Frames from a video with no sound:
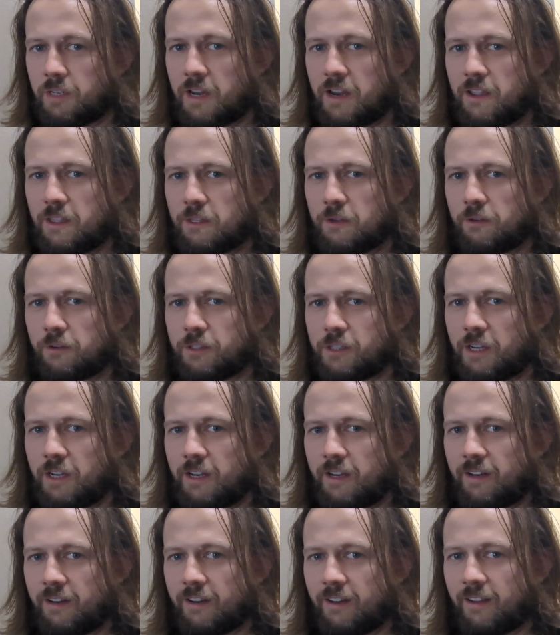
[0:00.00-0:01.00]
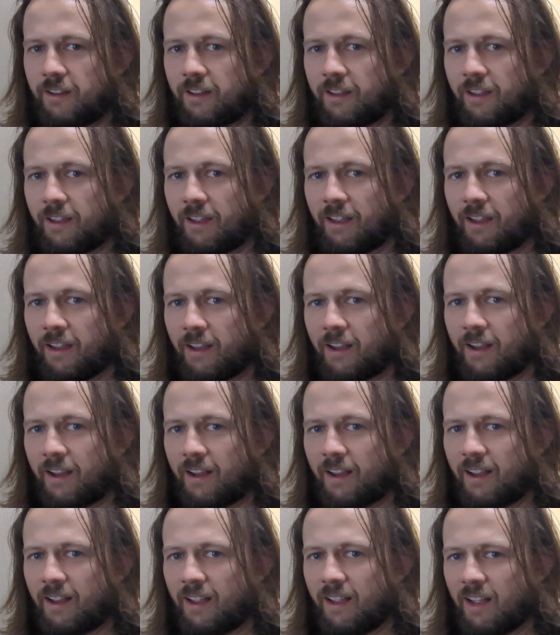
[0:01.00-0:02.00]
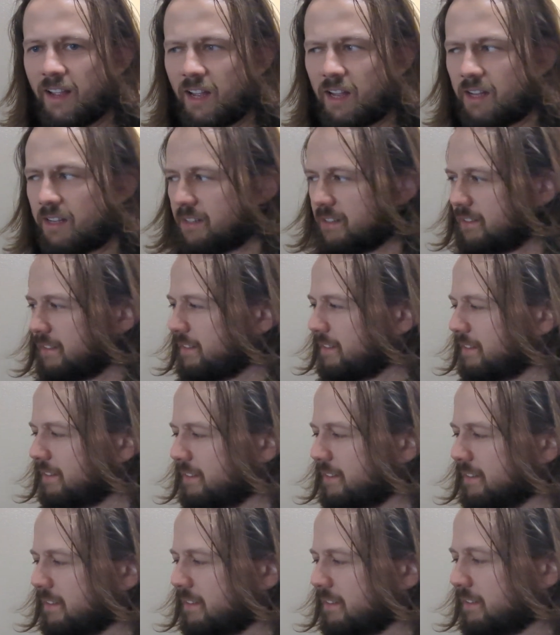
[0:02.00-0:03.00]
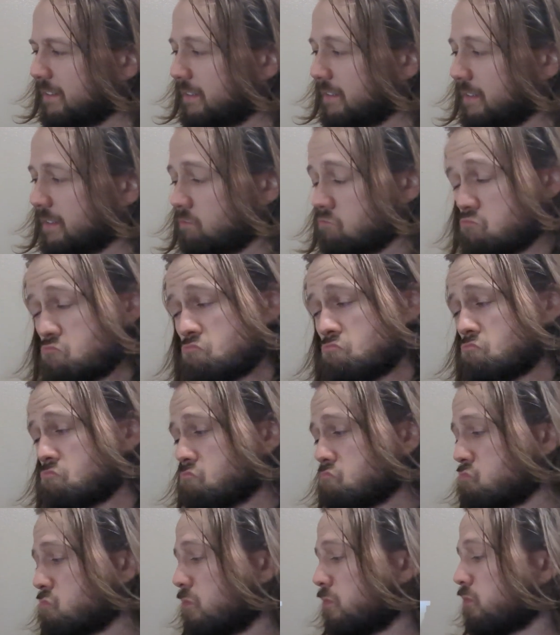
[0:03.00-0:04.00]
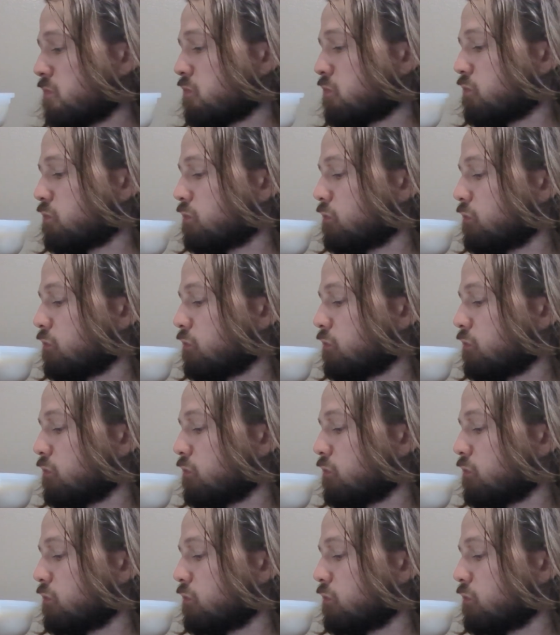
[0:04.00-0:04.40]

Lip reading: If you use it, you can use it as a shake. You can make a